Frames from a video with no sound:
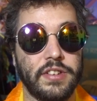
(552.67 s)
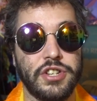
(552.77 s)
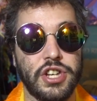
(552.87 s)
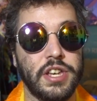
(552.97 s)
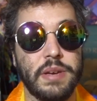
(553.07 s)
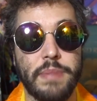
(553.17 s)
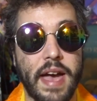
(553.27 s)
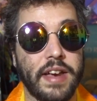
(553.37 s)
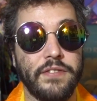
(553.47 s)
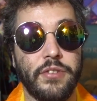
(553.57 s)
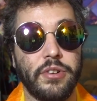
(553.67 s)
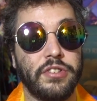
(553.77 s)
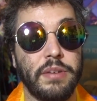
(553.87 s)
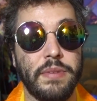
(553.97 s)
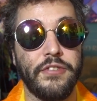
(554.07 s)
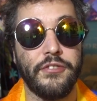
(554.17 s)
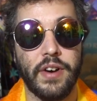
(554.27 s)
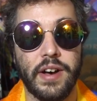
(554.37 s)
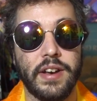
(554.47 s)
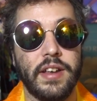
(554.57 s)
The cheeky back and forth can be
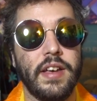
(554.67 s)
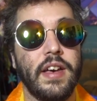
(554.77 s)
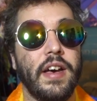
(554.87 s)
fun.